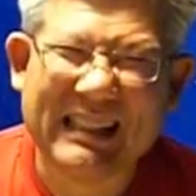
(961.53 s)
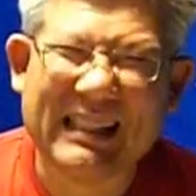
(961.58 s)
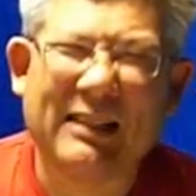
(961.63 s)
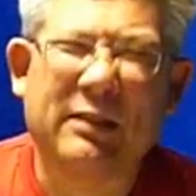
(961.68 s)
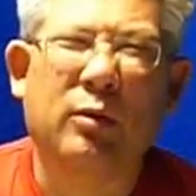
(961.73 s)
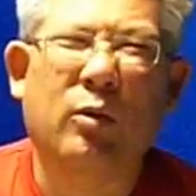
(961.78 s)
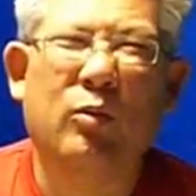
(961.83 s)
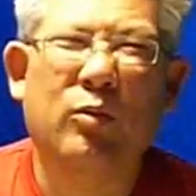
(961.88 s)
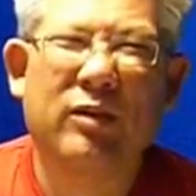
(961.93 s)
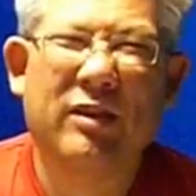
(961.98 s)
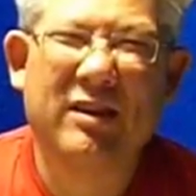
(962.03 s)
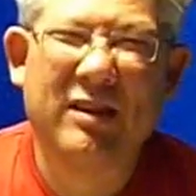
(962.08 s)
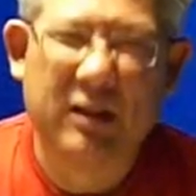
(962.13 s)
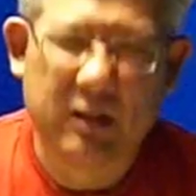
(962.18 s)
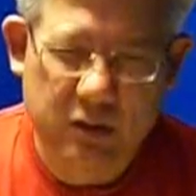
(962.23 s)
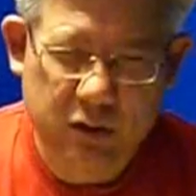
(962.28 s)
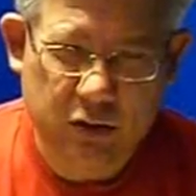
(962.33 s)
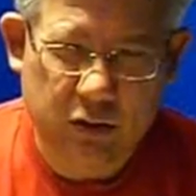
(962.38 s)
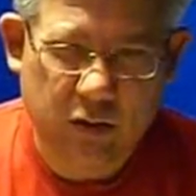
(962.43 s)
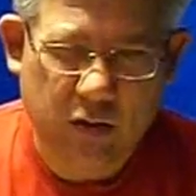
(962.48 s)
I don't
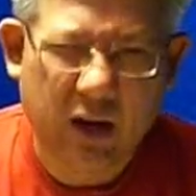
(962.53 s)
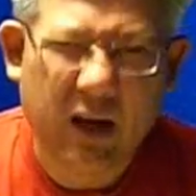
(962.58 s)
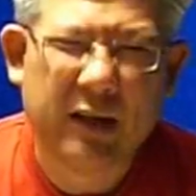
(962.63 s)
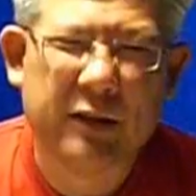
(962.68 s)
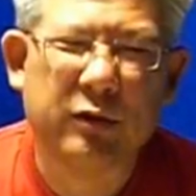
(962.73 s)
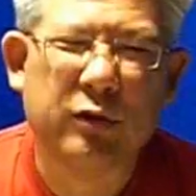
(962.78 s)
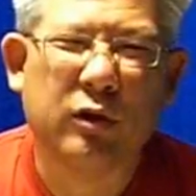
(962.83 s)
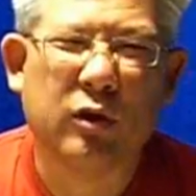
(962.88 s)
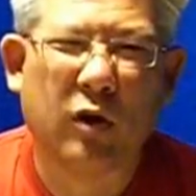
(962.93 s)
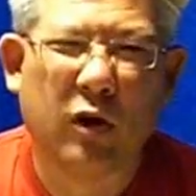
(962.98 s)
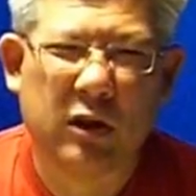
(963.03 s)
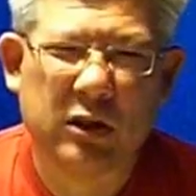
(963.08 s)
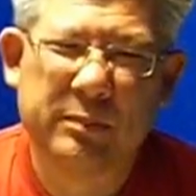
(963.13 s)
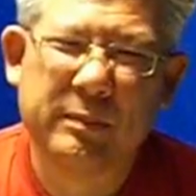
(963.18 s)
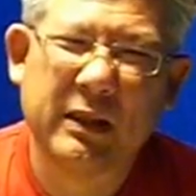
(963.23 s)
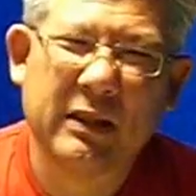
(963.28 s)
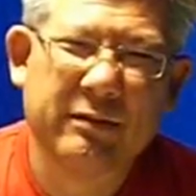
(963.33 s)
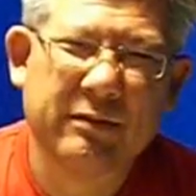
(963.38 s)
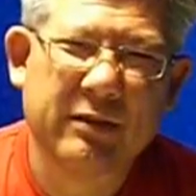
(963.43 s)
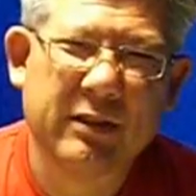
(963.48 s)
think so. I do a
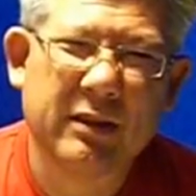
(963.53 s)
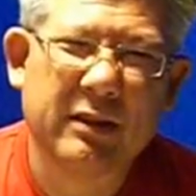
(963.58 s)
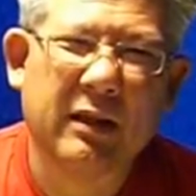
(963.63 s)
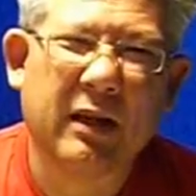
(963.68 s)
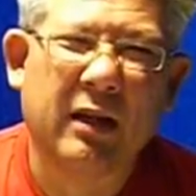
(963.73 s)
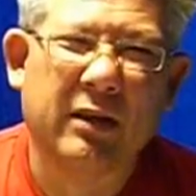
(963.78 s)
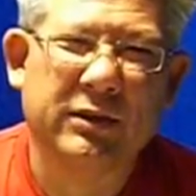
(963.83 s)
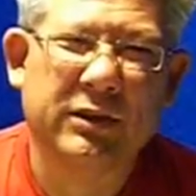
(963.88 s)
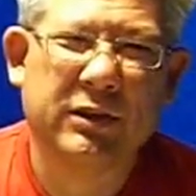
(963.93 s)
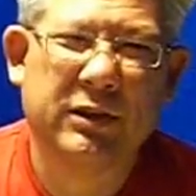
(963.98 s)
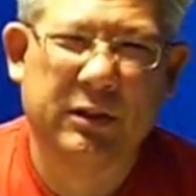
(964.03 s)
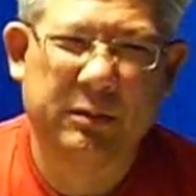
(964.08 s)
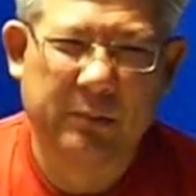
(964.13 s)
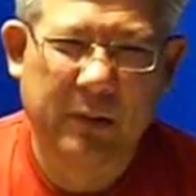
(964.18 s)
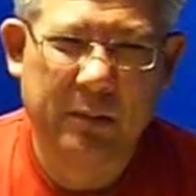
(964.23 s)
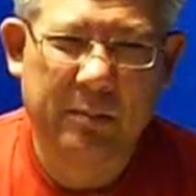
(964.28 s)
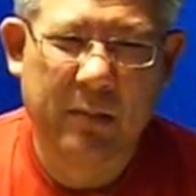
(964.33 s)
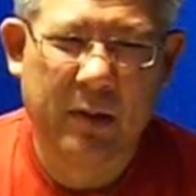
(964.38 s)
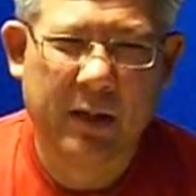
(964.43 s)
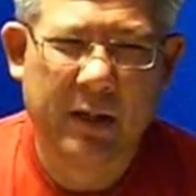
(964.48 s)
cost-benefit analysis in
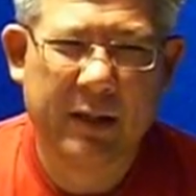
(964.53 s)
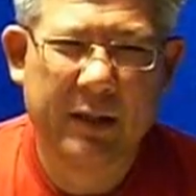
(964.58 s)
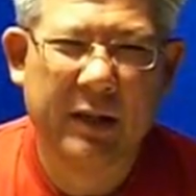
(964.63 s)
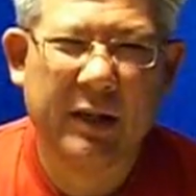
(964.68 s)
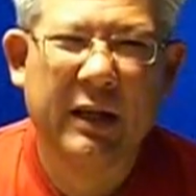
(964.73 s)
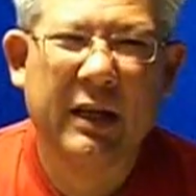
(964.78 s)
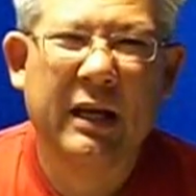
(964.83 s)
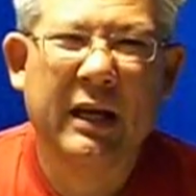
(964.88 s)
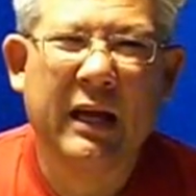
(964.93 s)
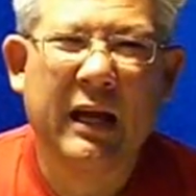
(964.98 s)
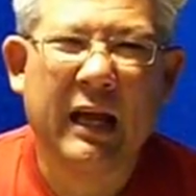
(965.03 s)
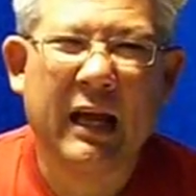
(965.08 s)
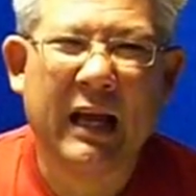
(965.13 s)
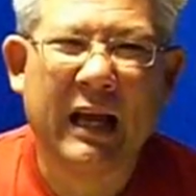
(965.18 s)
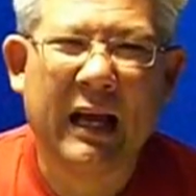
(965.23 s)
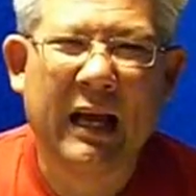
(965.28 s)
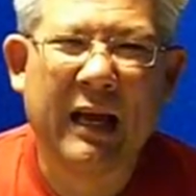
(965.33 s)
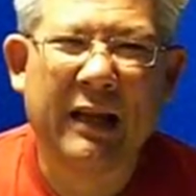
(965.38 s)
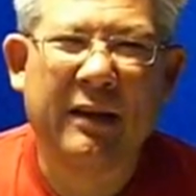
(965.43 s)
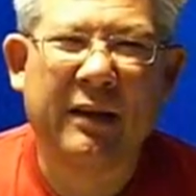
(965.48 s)
my mind,
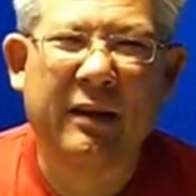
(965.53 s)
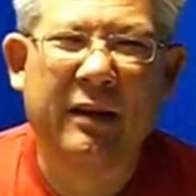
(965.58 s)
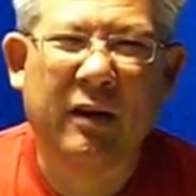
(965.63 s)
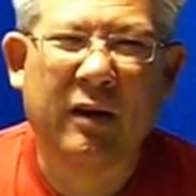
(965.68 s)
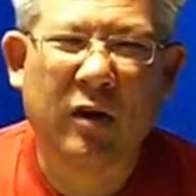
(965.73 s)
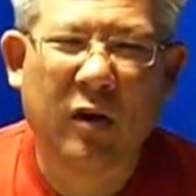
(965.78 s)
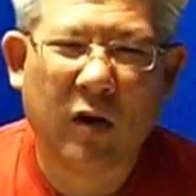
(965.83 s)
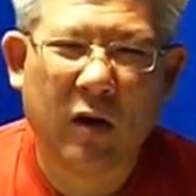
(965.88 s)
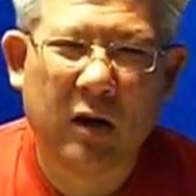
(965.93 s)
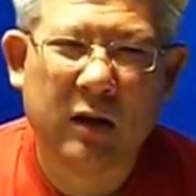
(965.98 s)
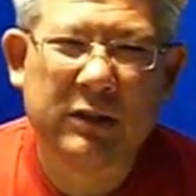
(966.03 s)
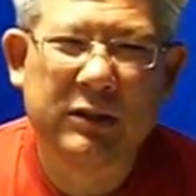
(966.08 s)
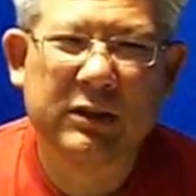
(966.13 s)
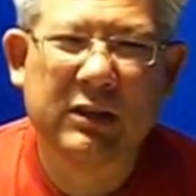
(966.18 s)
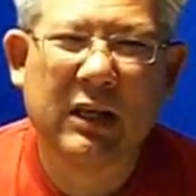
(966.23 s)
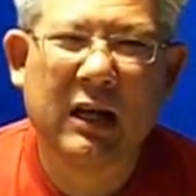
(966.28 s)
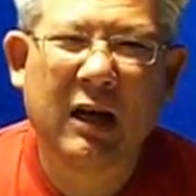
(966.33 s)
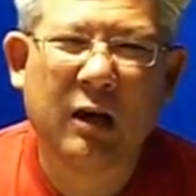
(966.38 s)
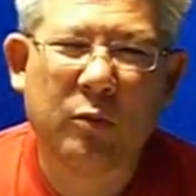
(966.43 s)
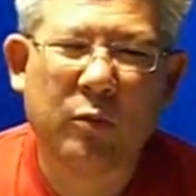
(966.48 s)
and the
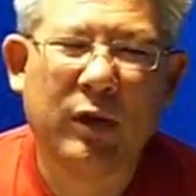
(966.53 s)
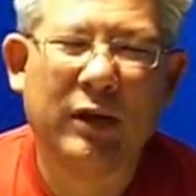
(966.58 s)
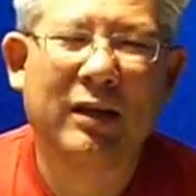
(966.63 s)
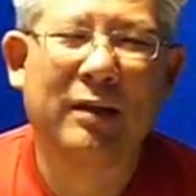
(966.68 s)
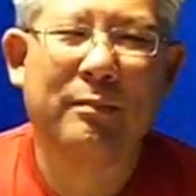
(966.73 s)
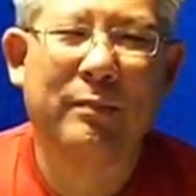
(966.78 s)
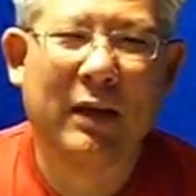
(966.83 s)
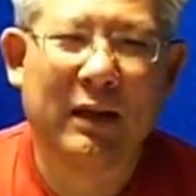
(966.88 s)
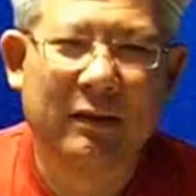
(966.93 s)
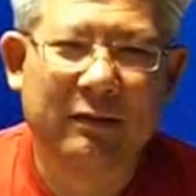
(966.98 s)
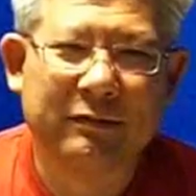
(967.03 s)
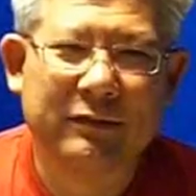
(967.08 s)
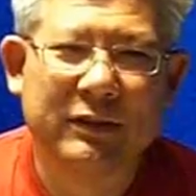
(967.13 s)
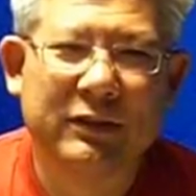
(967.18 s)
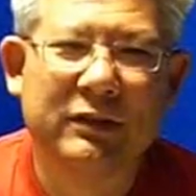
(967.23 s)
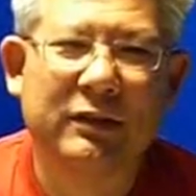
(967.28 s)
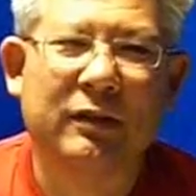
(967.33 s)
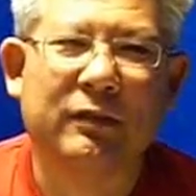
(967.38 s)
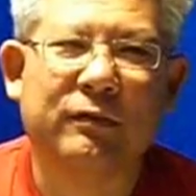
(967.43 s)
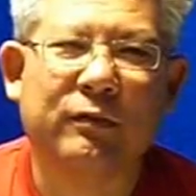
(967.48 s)
costs outweigh the
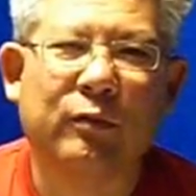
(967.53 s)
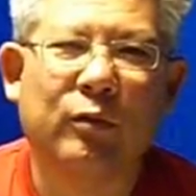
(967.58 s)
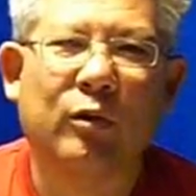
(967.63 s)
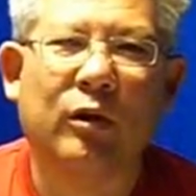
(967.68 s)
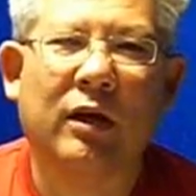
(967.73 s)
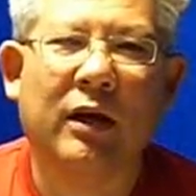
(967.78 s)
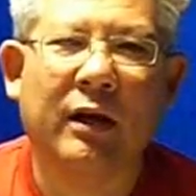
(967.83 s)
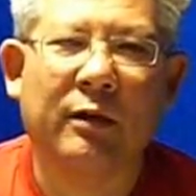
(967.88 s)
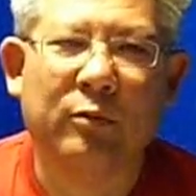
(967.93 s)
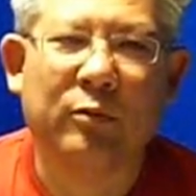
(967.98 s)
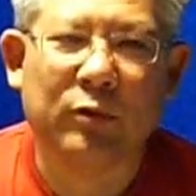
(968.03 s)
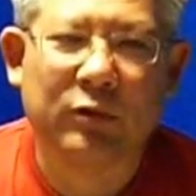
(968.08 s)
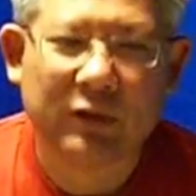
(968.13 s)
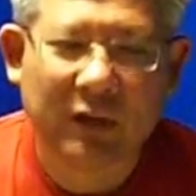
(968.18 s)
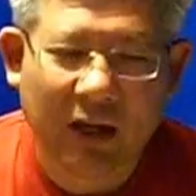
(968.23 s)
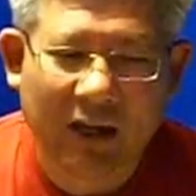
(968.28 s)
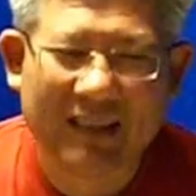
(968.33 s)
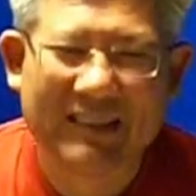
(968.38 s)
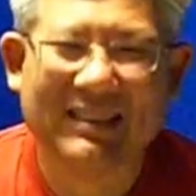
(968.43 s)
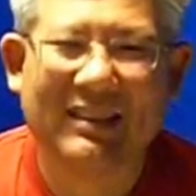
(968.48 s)
benefits. Therefore, I will
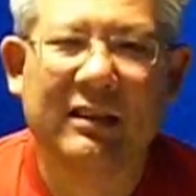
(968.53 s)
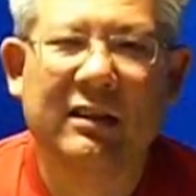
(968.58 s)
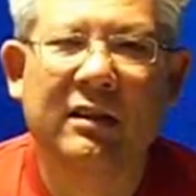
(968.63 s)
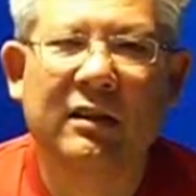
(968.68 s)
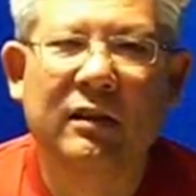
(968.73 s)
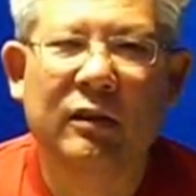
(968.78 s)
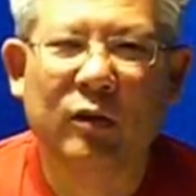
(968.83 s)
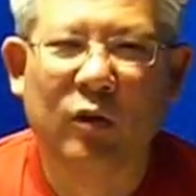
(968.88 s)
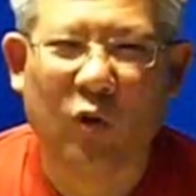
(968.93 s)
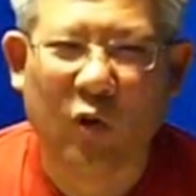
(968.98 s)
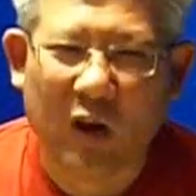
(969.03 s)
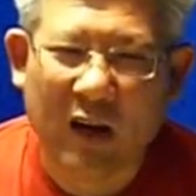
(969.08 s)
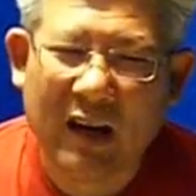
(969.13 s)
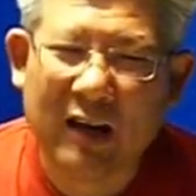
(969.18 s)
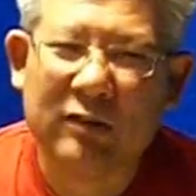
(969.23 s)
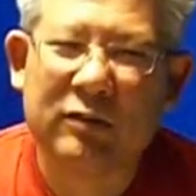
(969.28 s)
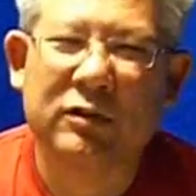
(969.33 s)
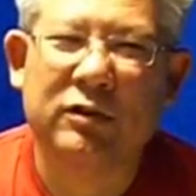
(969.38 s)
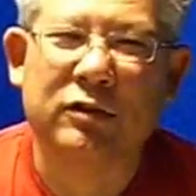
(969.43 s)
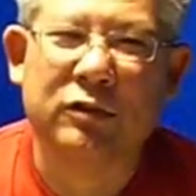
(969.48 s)
not go
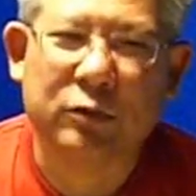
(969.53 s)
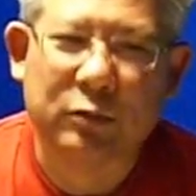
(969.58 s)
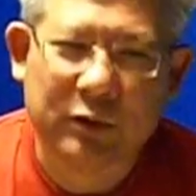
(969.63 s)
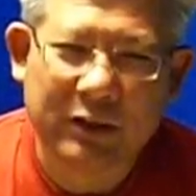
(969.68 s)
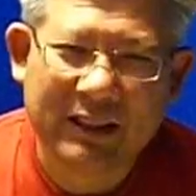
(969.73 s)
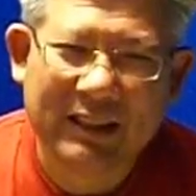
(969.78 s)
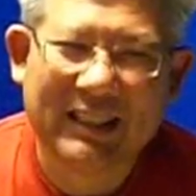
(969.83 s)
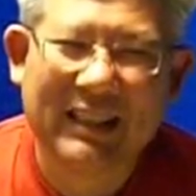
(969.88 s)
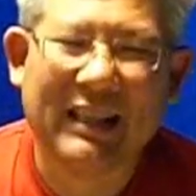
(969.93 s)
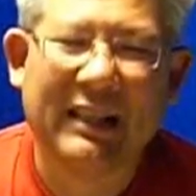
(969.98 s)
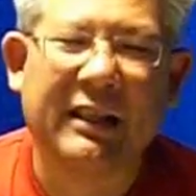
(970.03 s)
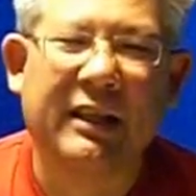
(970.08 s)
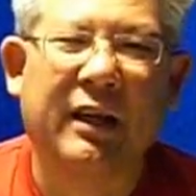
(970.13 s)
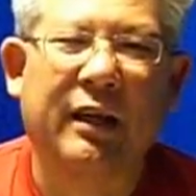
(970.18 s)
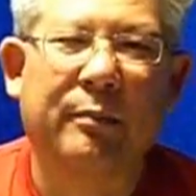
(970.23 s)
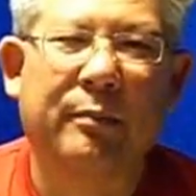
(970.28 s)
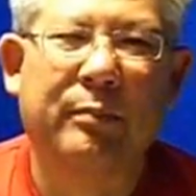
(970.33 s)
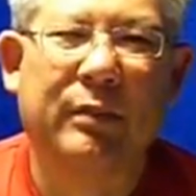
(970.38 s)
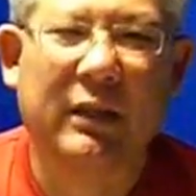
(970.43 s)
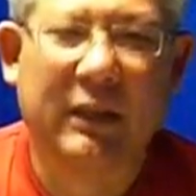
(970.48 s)
out to drink and
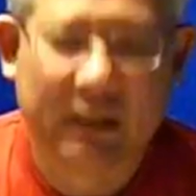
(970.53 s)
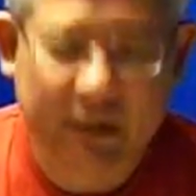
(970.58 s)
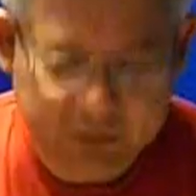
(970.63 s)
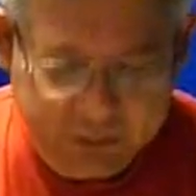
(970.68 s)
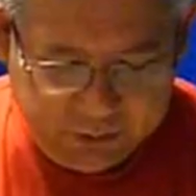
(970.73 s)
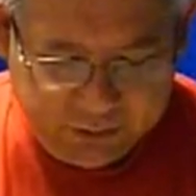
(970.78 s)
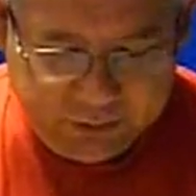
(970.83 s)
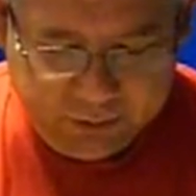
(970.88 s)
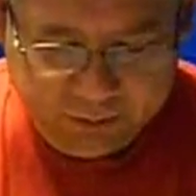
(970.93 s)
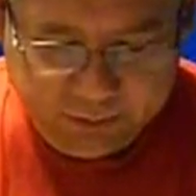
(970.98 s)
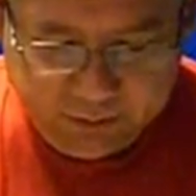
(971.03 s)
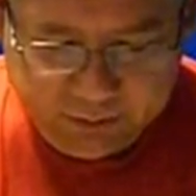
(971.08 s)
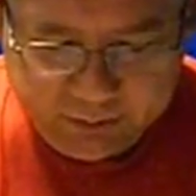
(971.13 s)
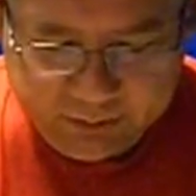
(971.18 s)
get plastered.